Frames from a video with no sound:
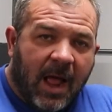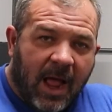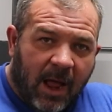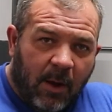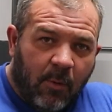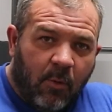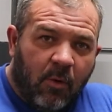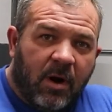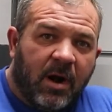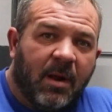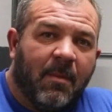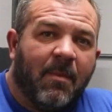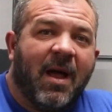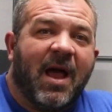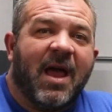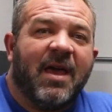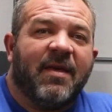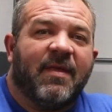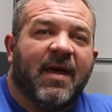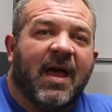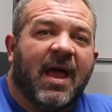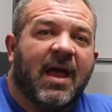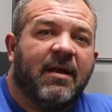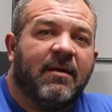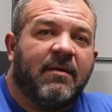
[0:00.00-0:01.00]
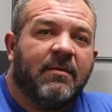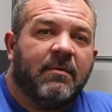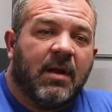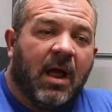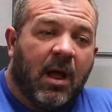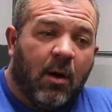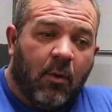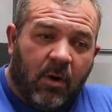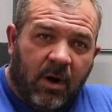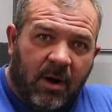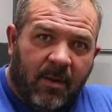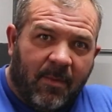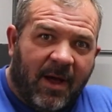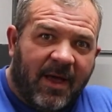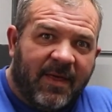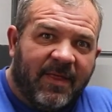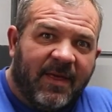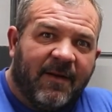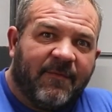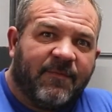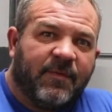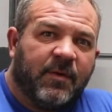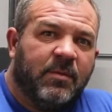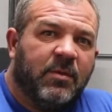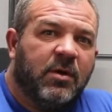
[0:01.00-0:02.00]
I want to buy that. I want to buy
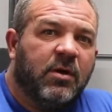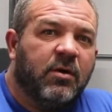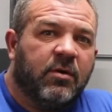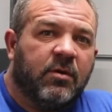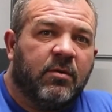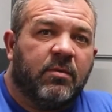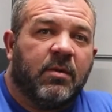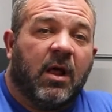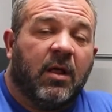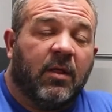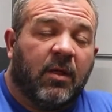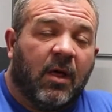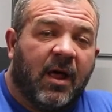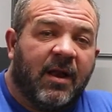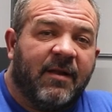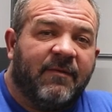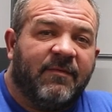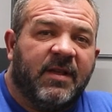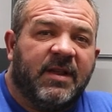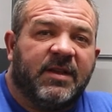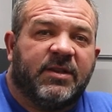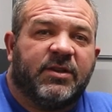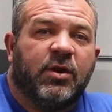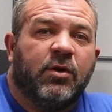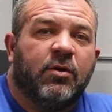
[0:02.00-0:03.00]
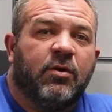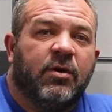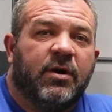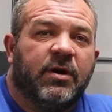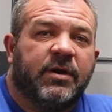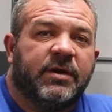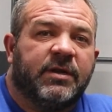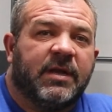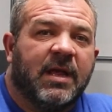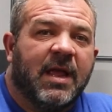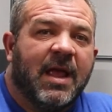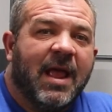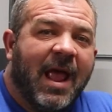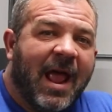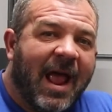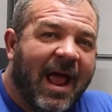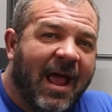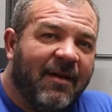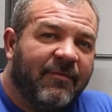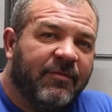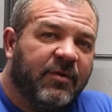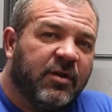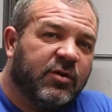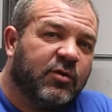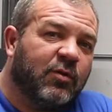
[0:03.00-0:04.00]
that from you. A lot of these tuners
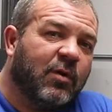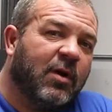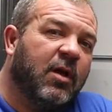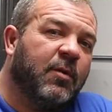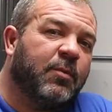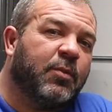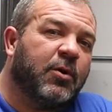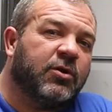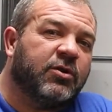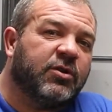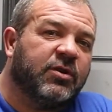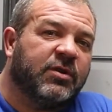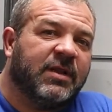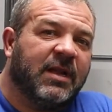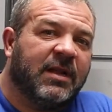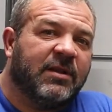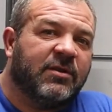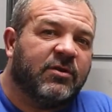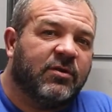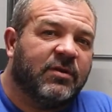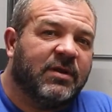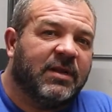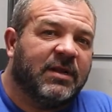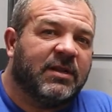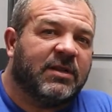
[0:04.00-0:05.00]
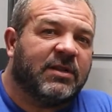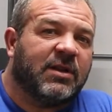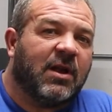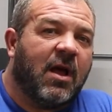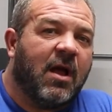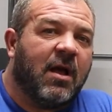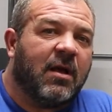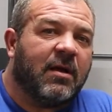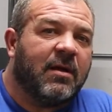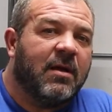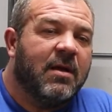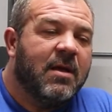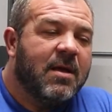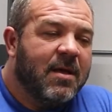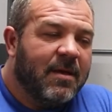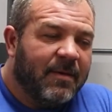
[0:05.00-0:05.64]
have those rail pressure sensors in stock.